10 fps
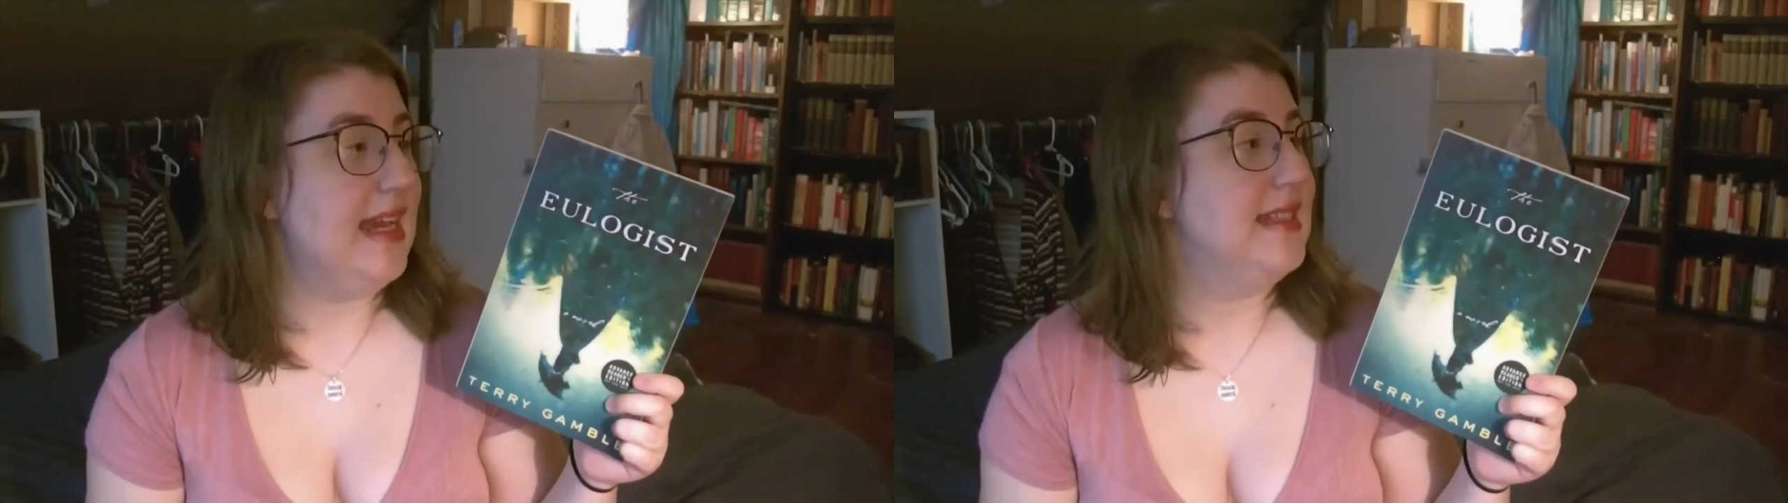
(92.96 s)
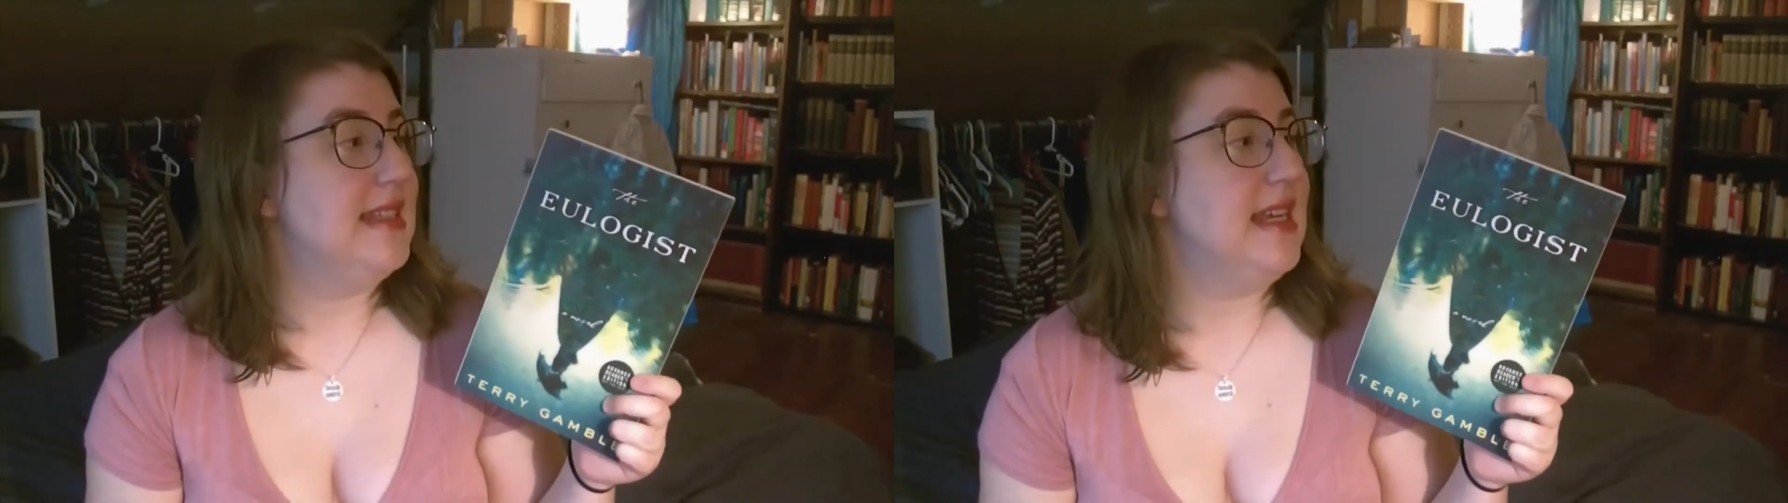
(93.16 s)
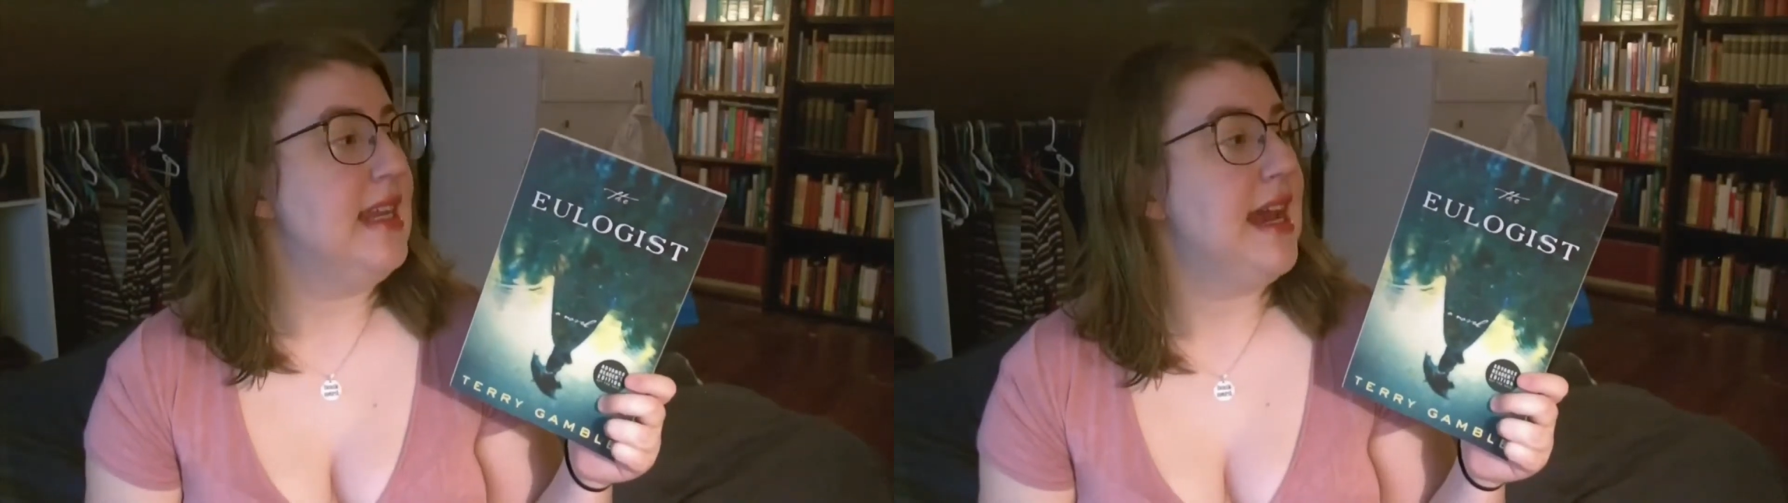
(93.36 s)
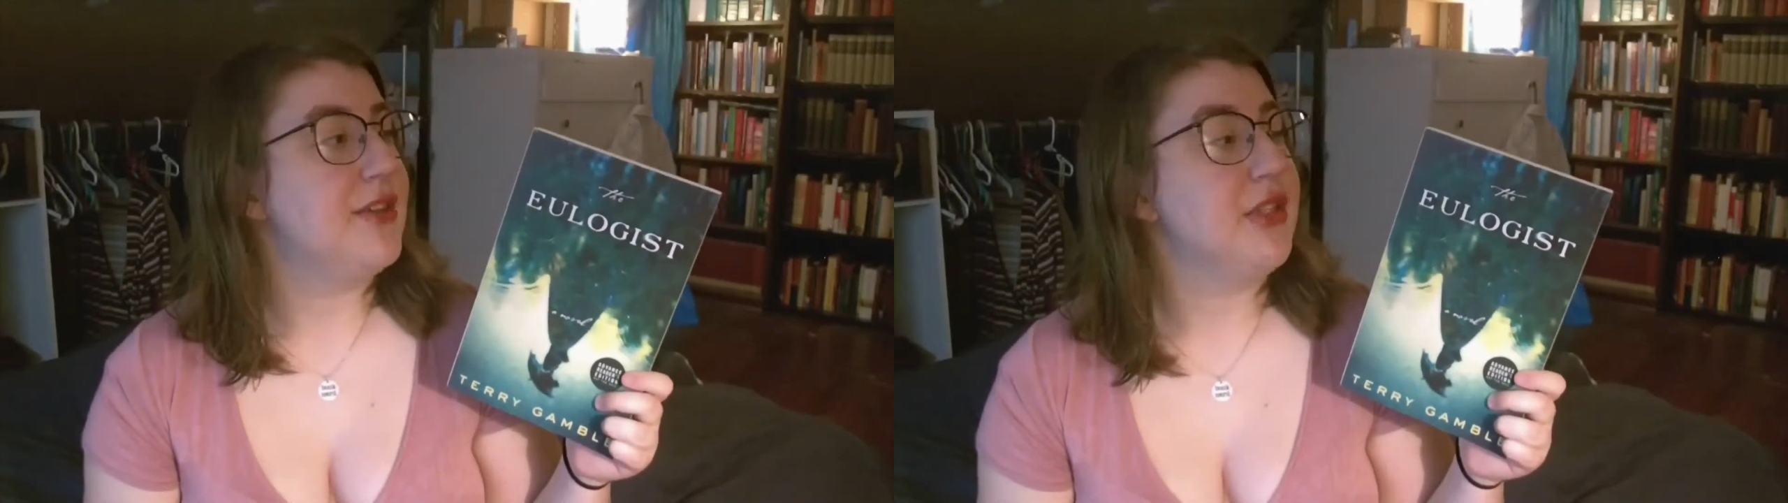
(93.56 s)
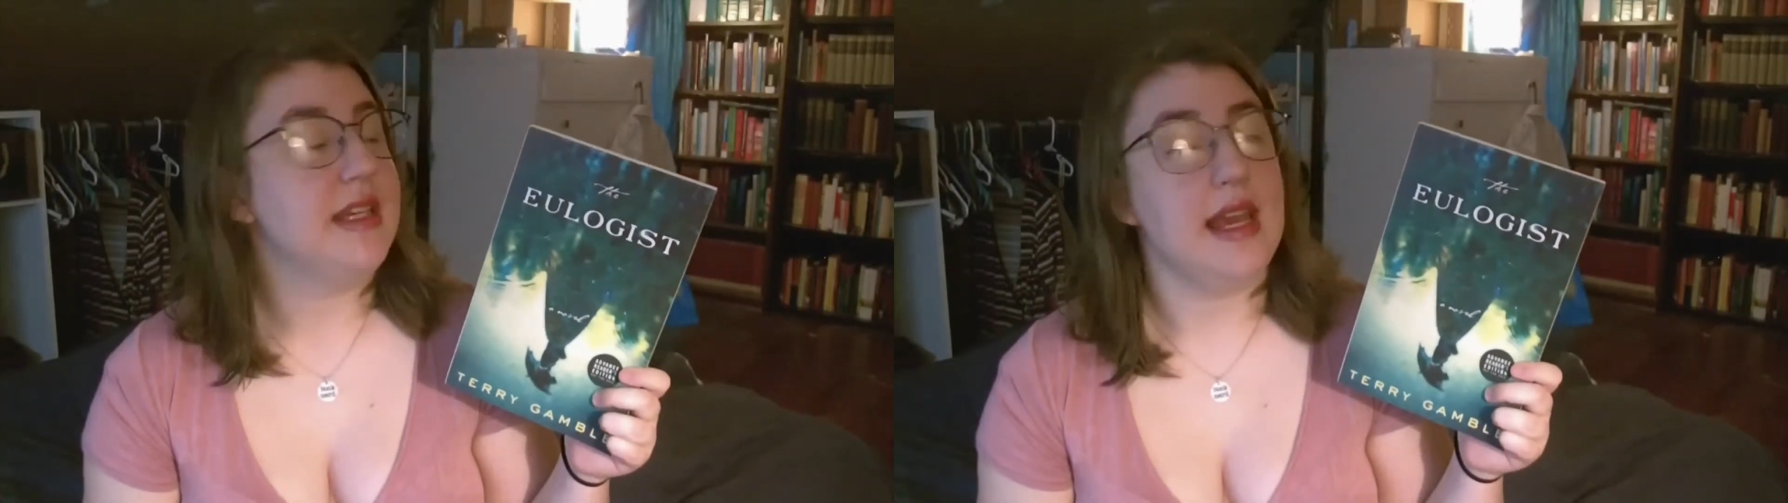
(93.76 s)
and it
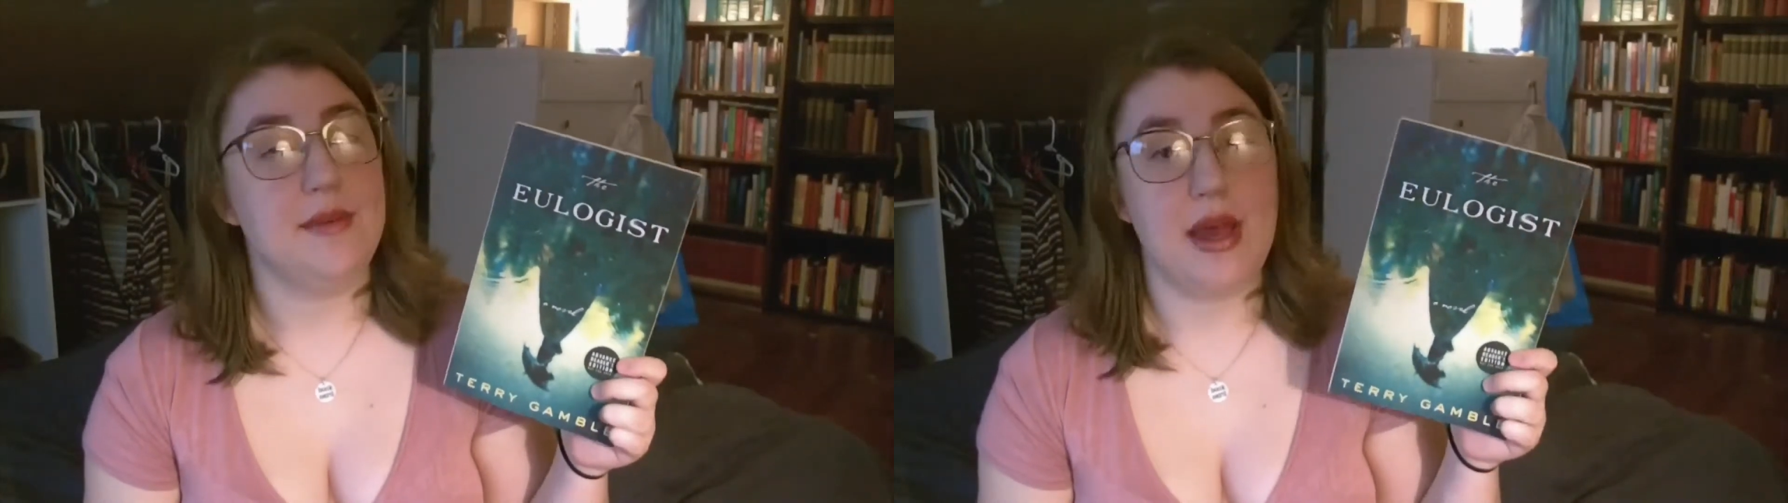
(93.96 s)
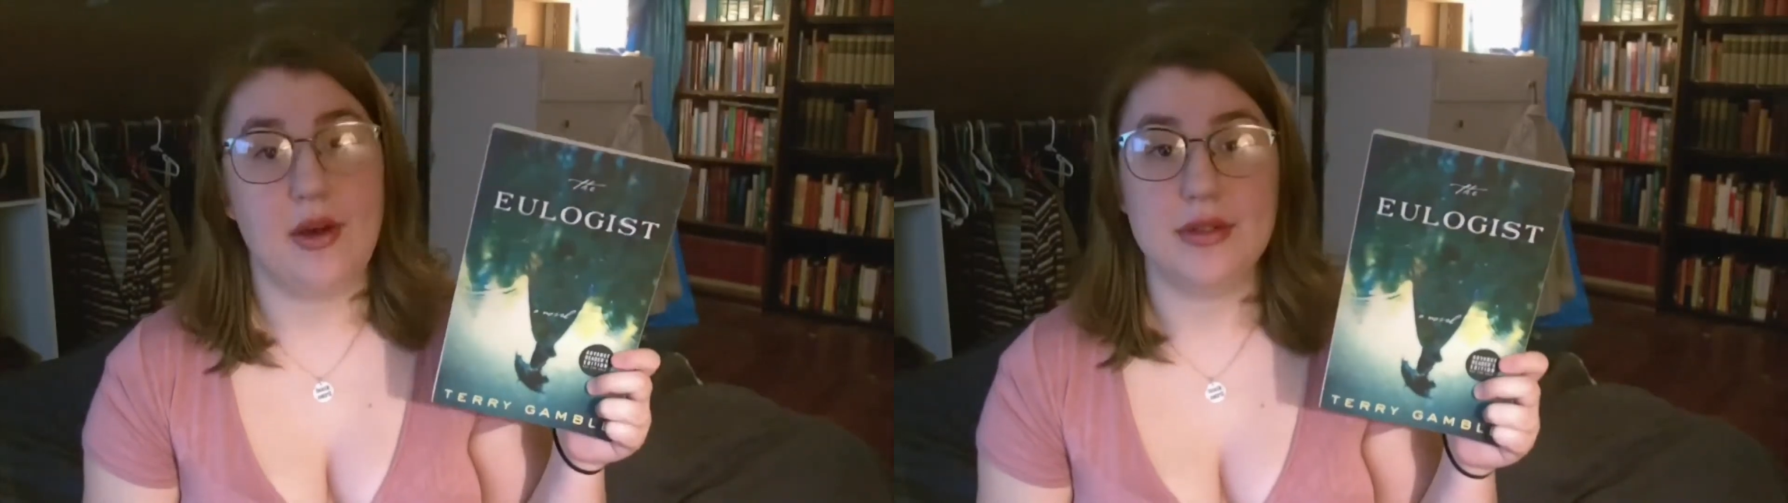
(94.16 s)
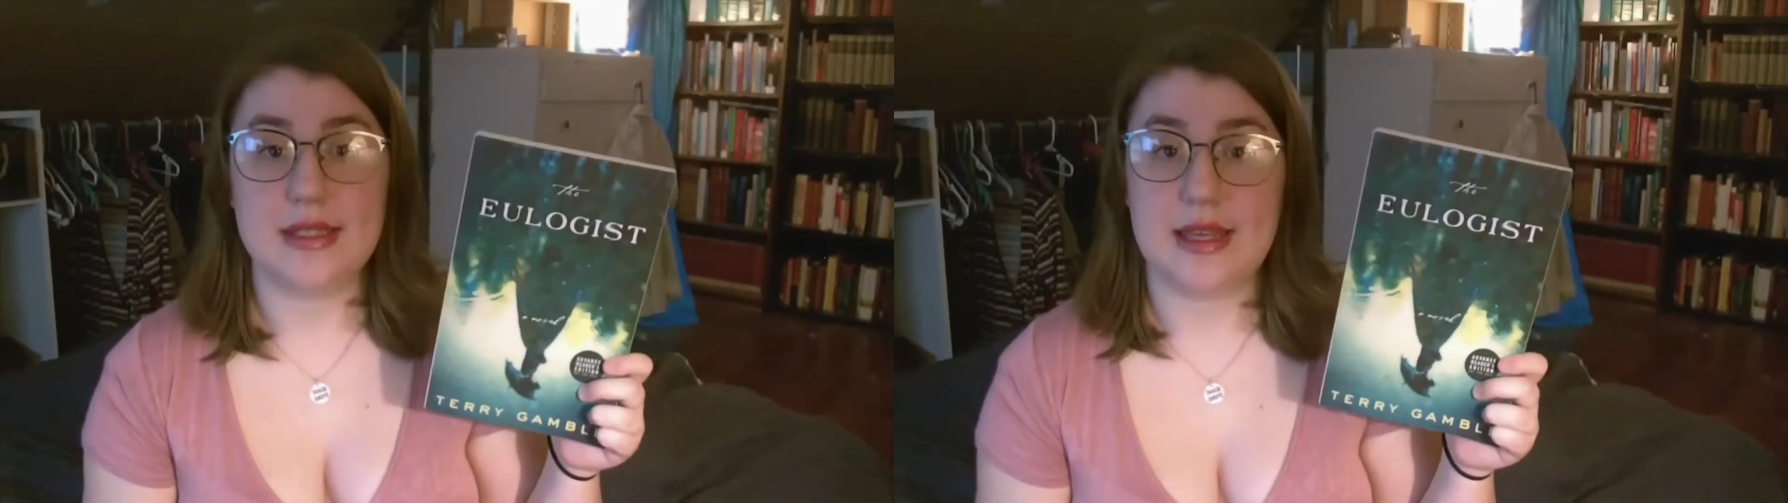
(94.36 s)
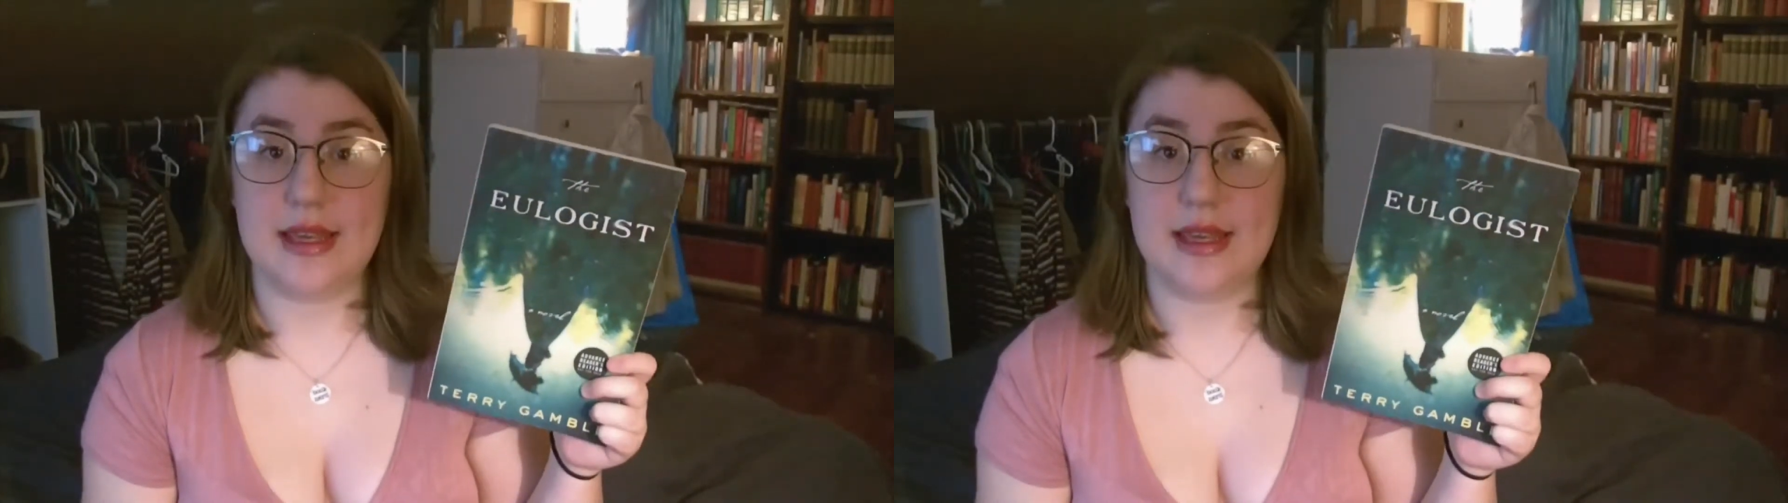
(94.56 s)
actually came out